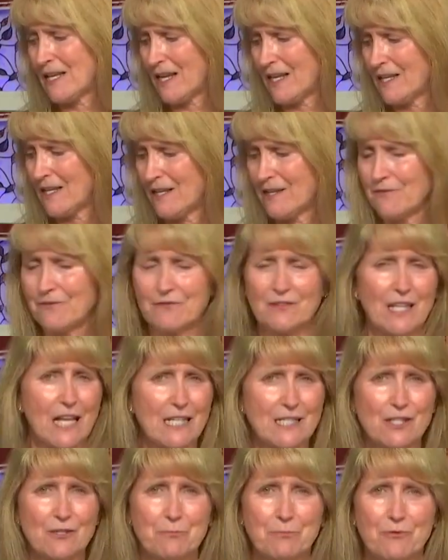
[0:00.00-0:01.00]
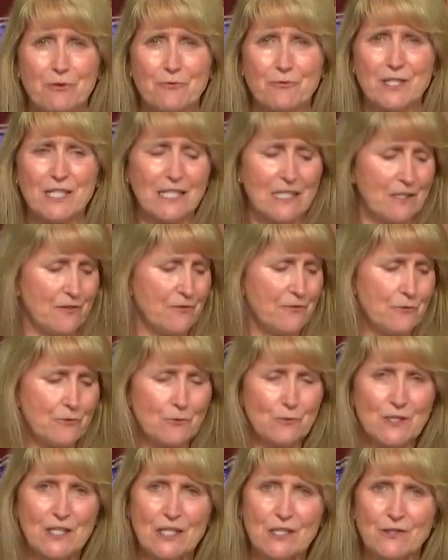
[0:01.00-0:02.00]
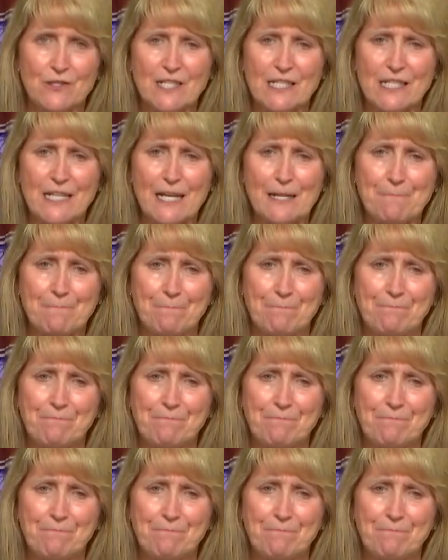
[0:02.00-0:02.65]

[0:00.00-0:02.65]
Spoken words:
I have lots of protein foods here today.